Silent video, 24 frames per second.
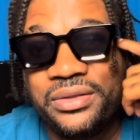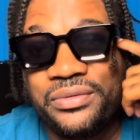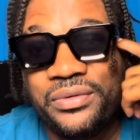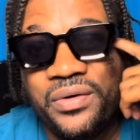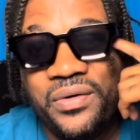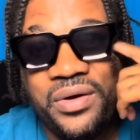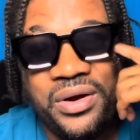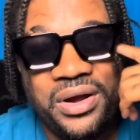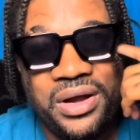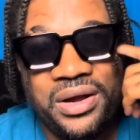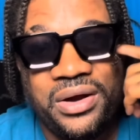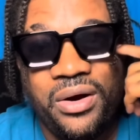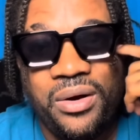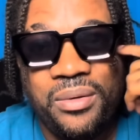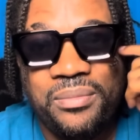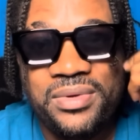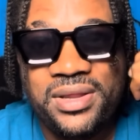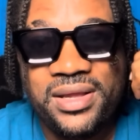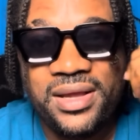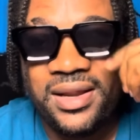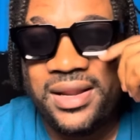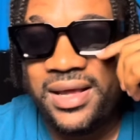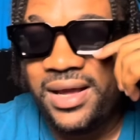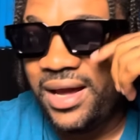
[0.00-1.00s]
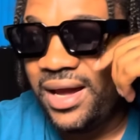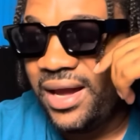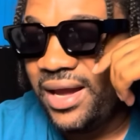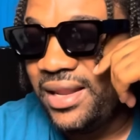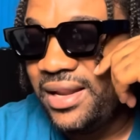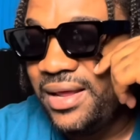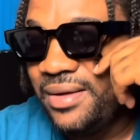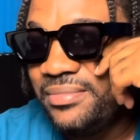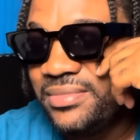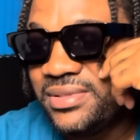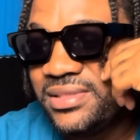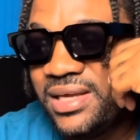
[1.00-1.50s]
we will update the
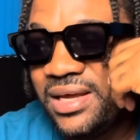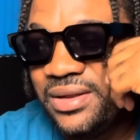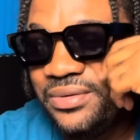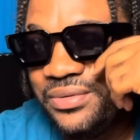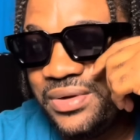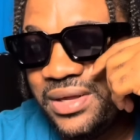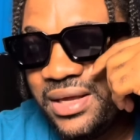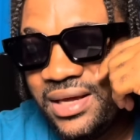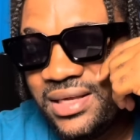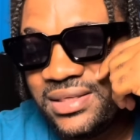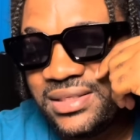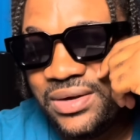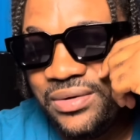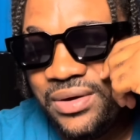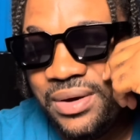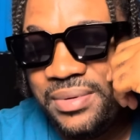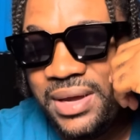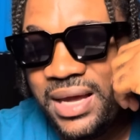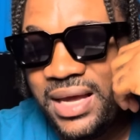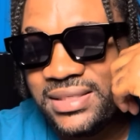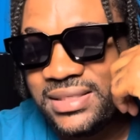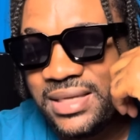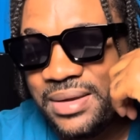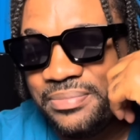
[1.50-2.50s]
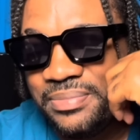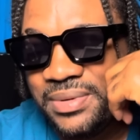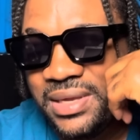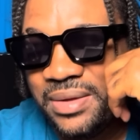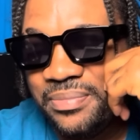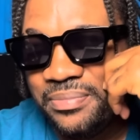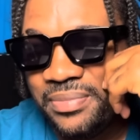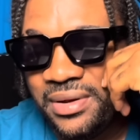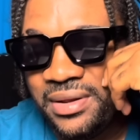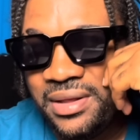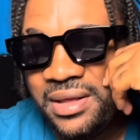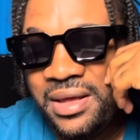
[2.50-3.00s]
item said we. You see what I say,
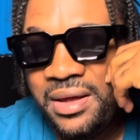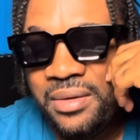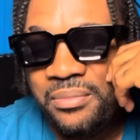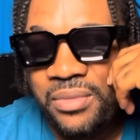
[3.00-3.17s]
people?